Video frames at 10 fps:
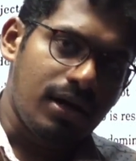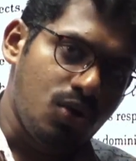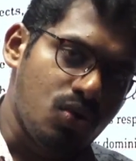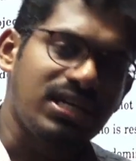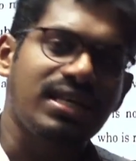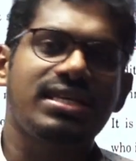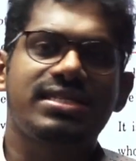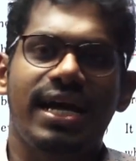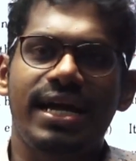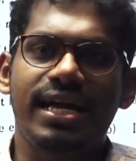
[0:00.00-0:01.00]
Using
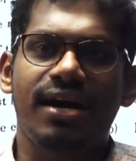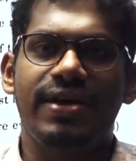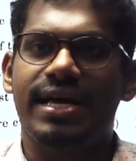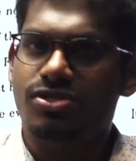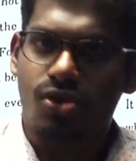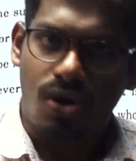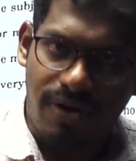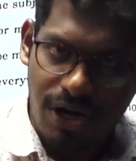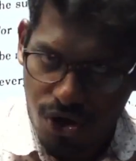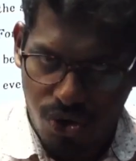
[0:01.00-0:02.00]
this idea, we can solve
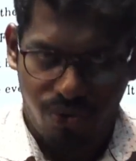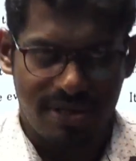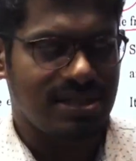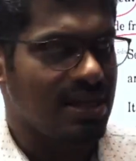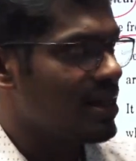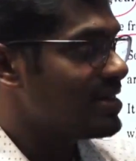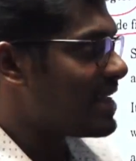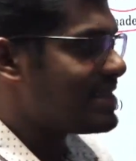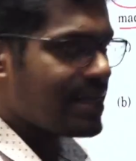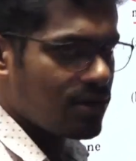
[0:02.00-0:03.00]
1 or 2 questions.
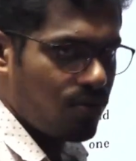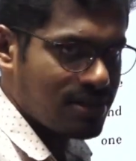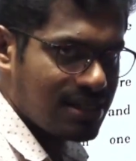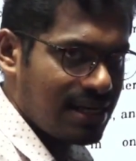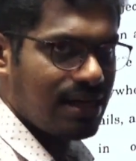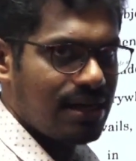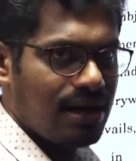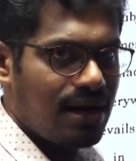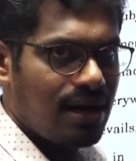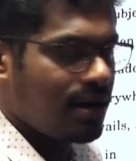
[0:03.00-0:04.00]
Such a question
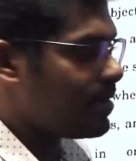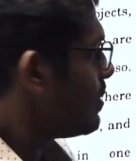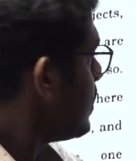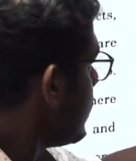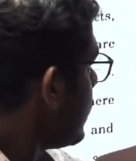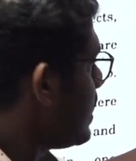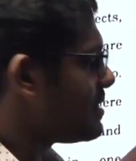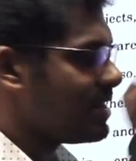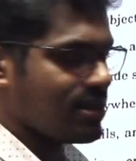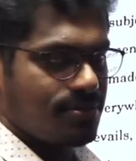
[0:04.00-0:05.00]

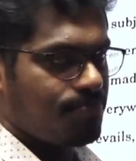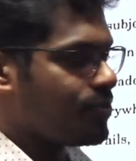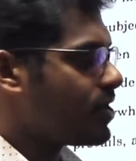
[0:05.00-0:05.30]
is this.